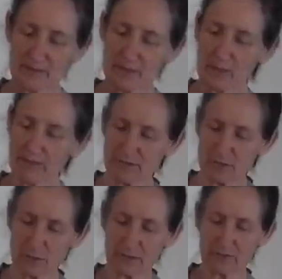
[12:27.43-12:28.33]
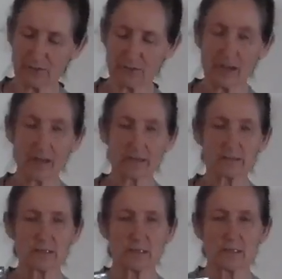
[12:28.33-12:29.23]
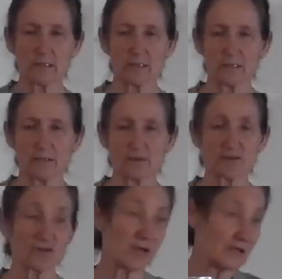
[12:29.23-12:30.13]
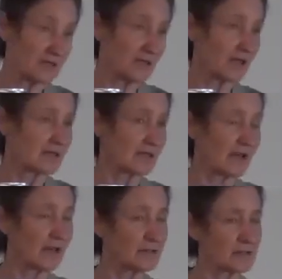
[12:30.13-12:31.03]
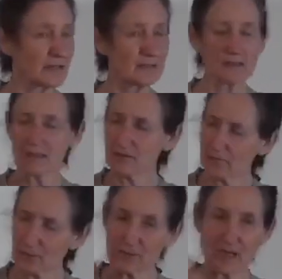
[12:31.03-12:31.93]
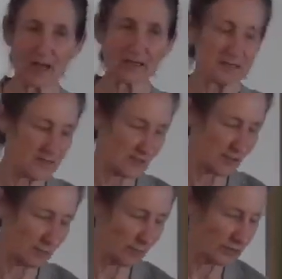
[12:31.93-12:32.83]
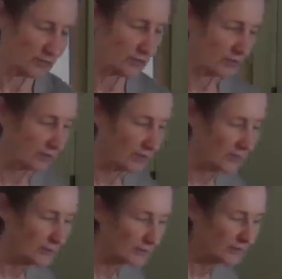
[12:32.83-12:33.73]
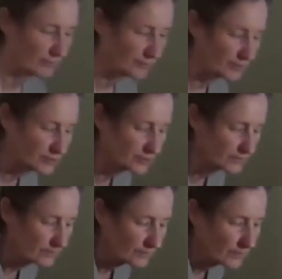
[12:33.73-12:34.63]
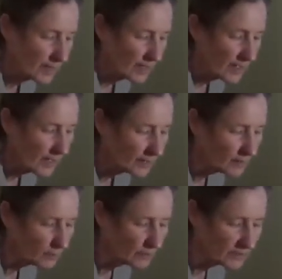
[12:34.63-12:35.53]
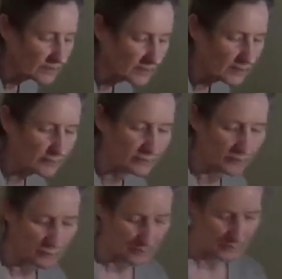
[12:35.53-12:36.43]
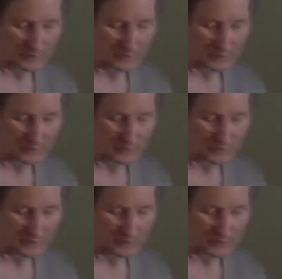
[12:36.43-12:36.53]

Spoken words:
So after 24 hours, you strain the onion out, and there you've got your onion syrup, which you can keep in the fridge. How long will it keep for?